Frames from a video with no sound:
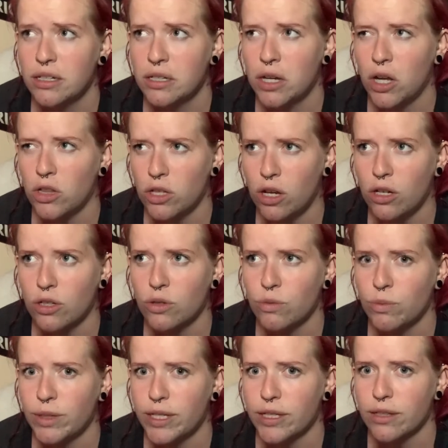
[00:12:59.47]
along
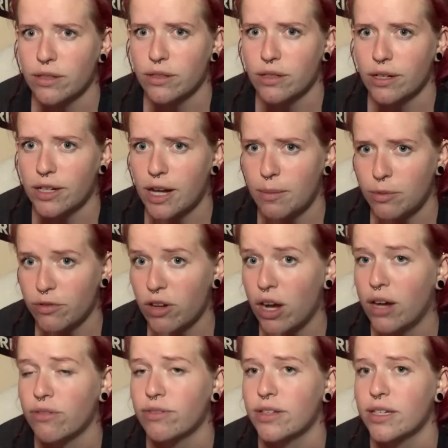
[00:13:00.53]
with a cup of
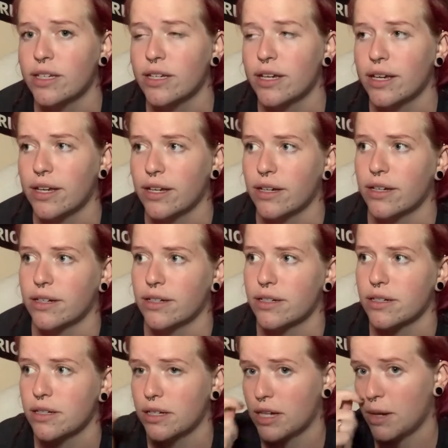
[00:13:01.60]
coffee and
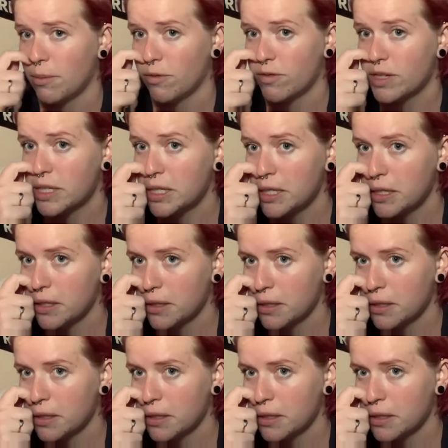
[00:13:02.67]
a cup of tea,